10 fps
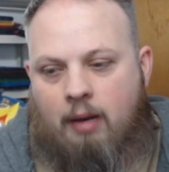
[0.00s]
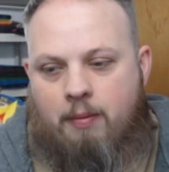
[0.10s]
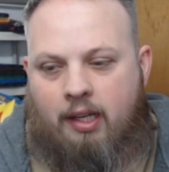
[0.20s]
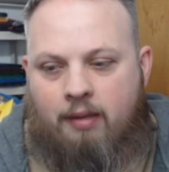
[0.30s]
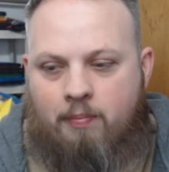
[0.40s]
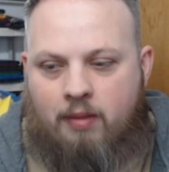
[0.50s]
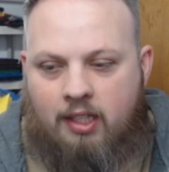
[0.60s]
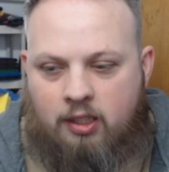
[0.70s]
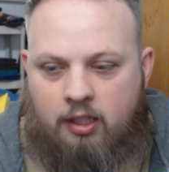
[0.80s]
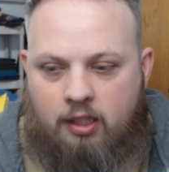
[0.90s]
I mean,
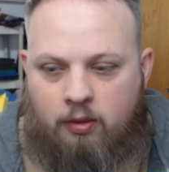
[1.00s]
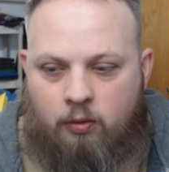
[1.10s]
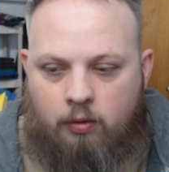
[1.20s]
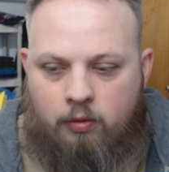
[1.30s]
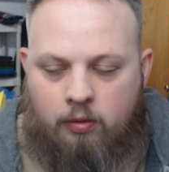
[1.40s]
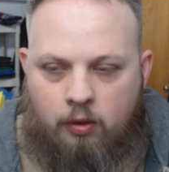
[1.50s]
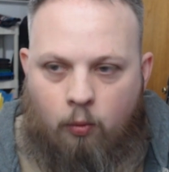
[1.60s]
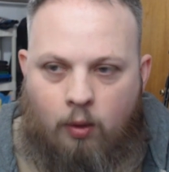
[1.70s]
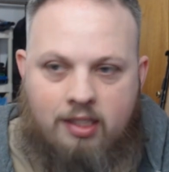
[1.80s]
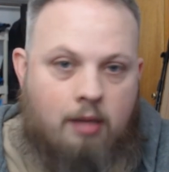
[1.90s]
it's a
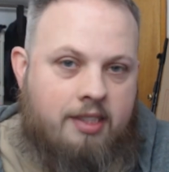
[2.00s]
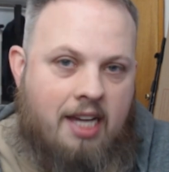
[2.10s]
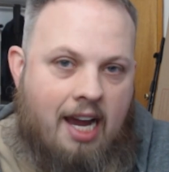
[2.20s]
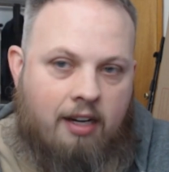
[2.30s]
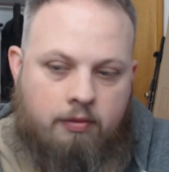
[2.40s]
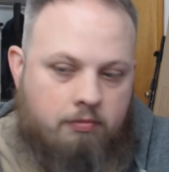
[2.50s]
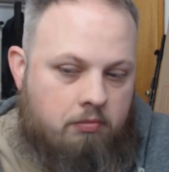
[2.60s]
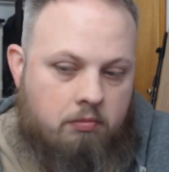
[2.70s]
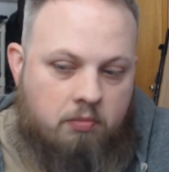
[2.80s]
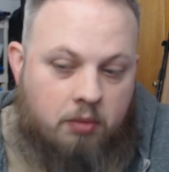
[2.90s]
one-time attack,
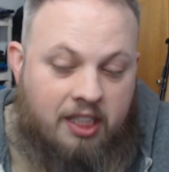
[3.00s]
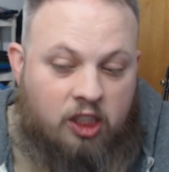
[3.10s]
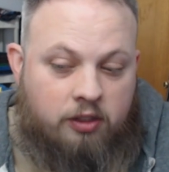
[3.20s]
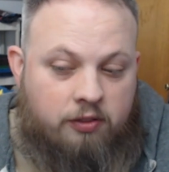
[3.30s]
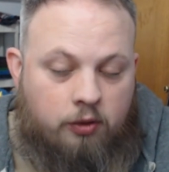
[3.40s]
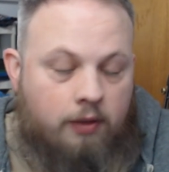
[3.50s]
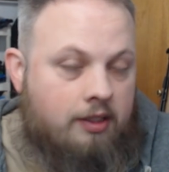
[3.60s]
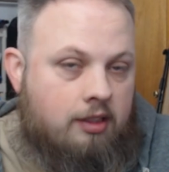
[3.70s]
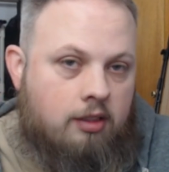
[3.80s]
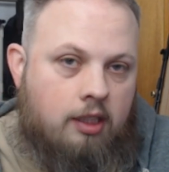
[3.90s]
potentially free with
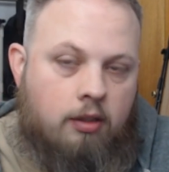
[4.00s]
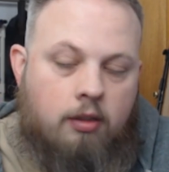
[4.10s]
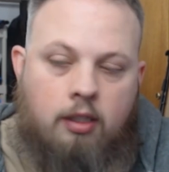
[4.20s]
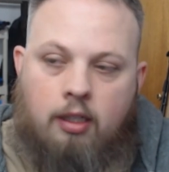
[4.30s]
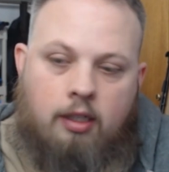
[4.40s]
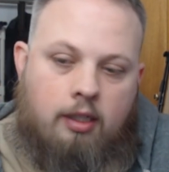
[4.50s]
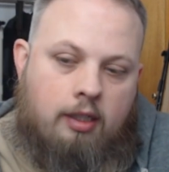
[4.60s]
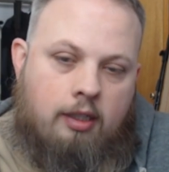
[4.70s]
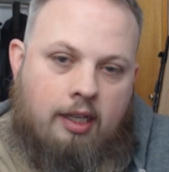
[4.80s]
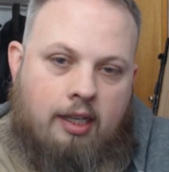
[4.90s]
this leader.
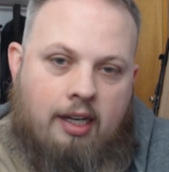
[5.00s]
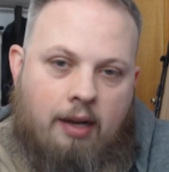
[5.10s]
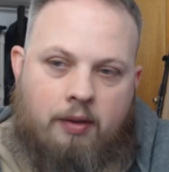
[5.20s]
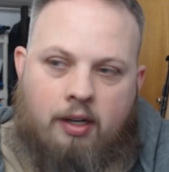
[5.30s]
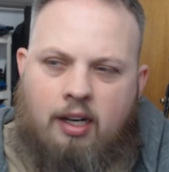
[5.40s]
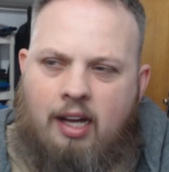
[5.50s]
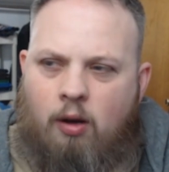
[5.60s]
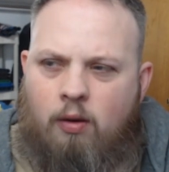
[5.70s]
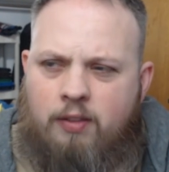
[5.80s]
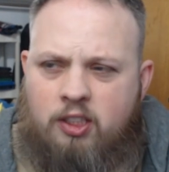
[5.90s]
Get it out there. I don't
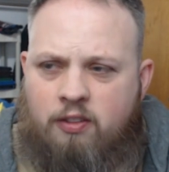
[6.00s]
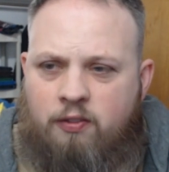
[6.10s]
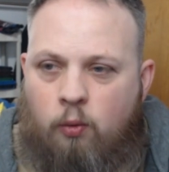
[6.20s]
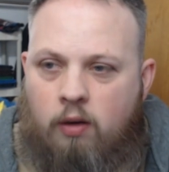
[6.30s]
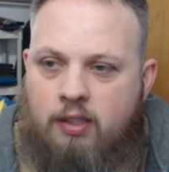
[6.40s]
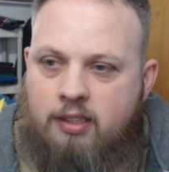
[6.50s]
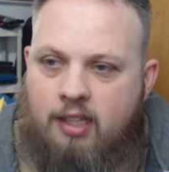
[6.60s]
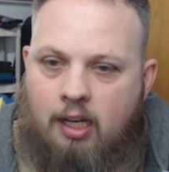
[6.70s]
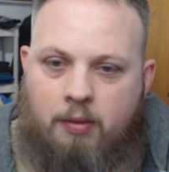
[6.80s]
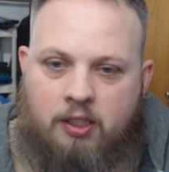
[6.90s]
know if this is a 4 of in the
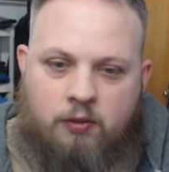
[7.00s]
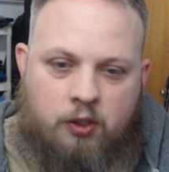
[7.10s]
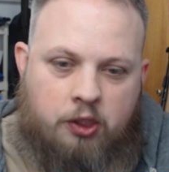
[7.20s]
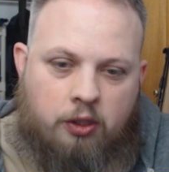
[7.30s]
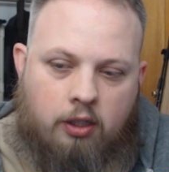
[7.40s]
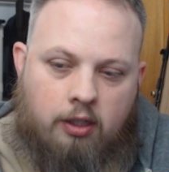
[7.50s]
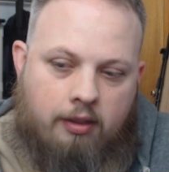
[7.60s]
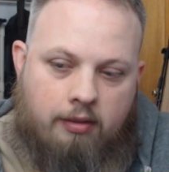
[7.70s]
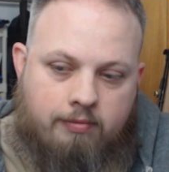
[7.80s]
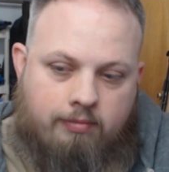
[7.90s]
deck, but it's for
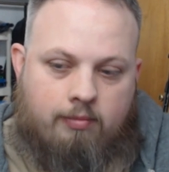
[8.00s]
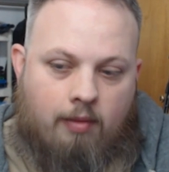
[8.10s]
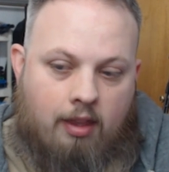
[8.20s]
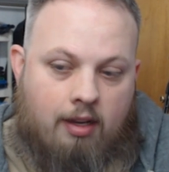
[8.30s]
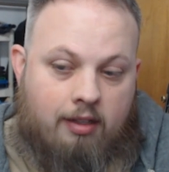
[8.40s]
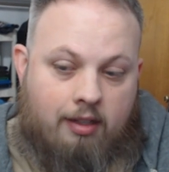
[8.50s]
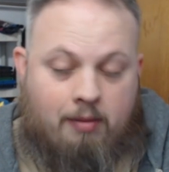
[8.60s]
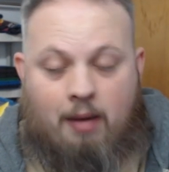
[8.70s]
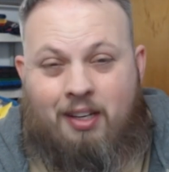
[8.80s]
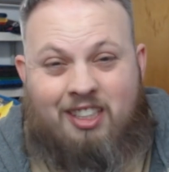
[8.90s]
sure, in
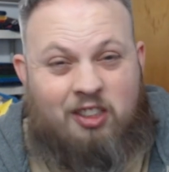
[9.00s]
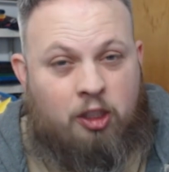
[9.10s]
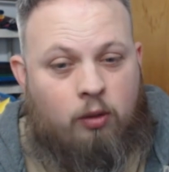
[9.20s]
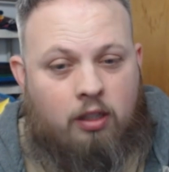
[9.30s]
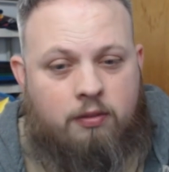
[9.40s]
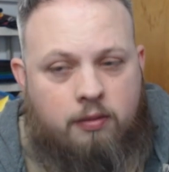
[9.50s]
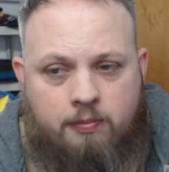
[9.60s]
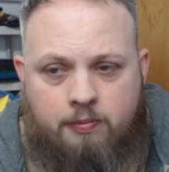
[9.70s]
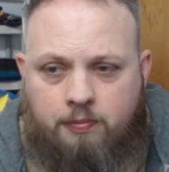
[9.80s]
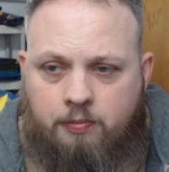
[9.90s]
my opinion, 2 of.
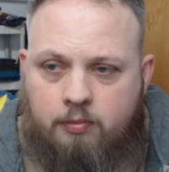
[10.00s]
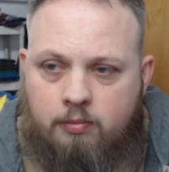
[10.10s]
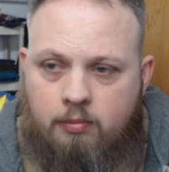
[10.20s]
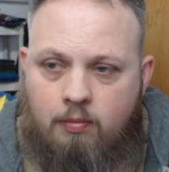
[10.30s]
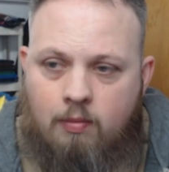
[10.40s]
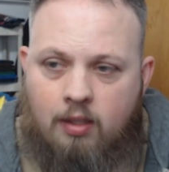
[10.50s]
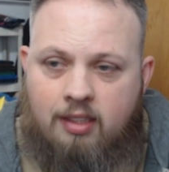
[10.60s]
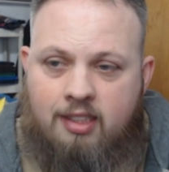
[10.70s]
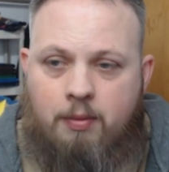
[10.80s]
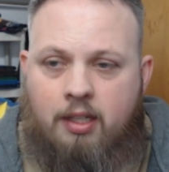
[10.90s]

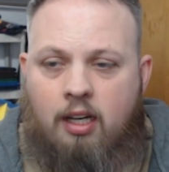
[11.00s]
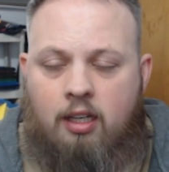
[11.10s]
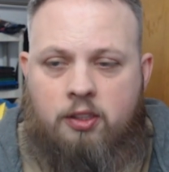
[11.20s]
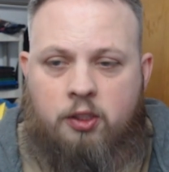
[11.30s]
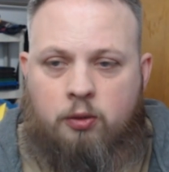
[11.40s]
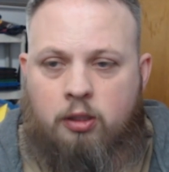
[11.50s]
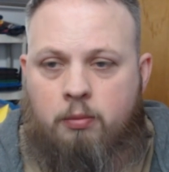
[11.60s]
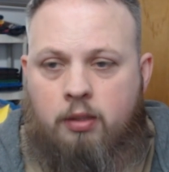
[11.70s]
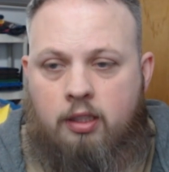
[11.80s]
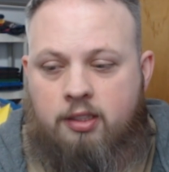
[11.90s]
Demon God,
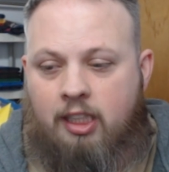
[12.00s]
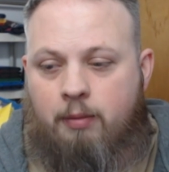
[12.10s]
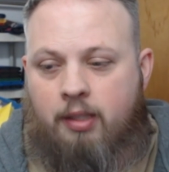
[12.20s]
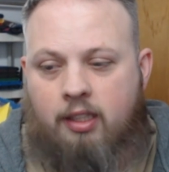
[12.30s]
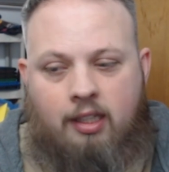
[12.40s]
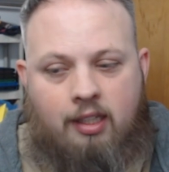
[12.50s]
Shroom, Scheming.